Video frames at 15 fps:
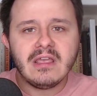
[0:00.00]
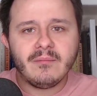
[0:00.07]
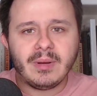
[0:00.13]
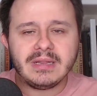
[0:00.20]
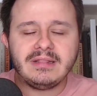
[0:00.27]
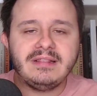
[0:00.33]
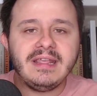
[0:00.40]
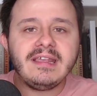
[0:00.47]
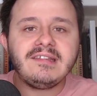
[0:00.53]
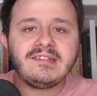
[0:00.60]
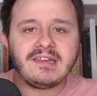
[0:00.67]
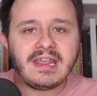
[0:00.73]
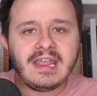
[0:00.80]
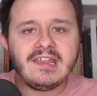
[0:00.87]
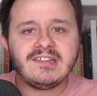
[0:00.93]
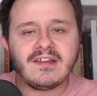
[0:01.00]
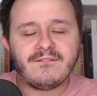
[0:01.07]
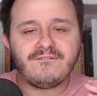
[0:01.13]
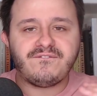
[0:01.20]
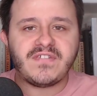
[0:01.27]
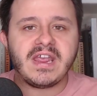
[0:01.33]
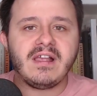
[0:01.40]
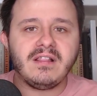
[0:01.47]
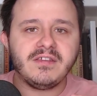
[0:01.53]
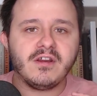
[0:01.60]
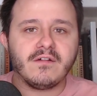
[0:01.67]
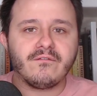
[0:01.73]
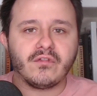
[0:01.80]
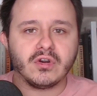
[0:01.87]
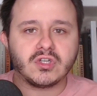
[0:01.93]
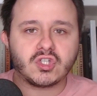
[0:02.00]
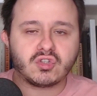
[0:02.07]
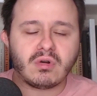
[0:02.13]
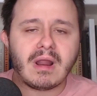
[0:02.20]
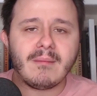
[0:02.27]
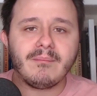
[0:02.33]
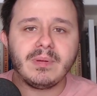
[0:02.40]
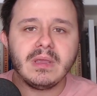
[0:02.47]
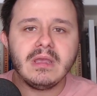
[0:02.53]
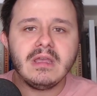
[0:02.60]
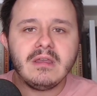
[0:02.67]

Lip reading: But this is a failure for Trump